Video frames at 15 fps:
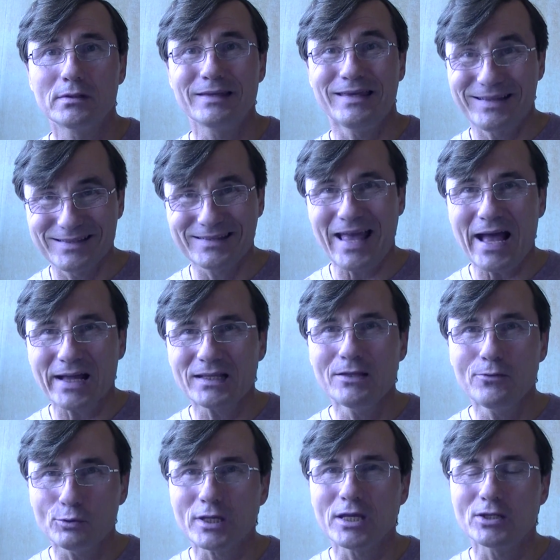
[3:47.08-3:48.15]
exactly
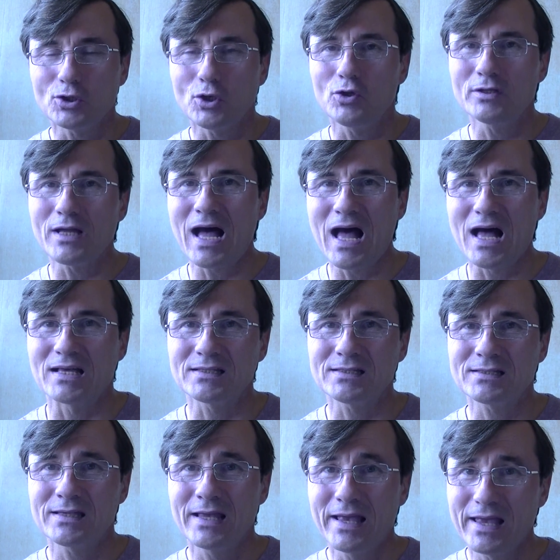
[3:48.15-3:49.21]
what he told
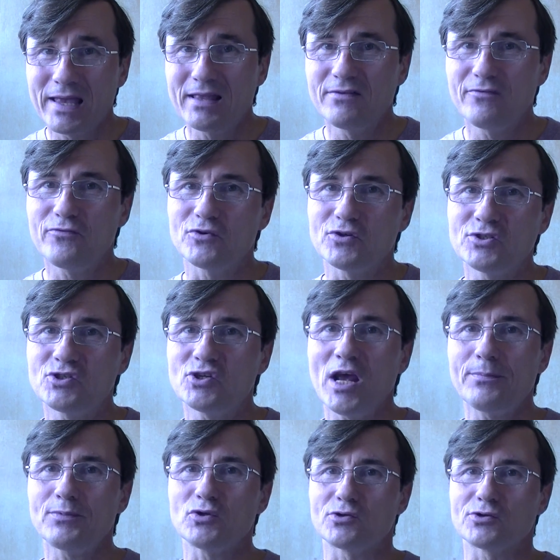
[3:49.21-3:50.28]
us in the first
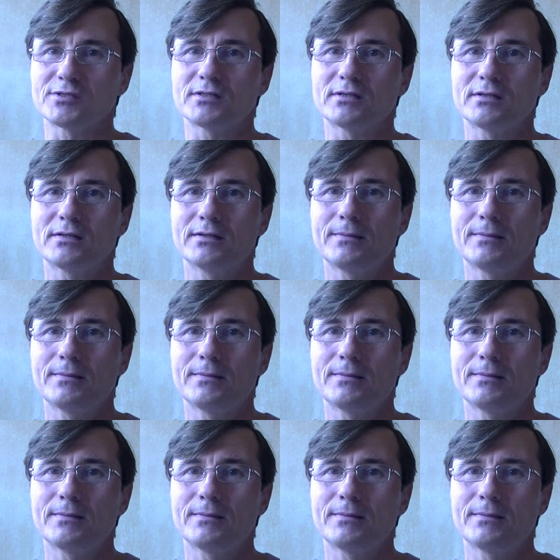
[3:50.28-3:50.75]
chapters.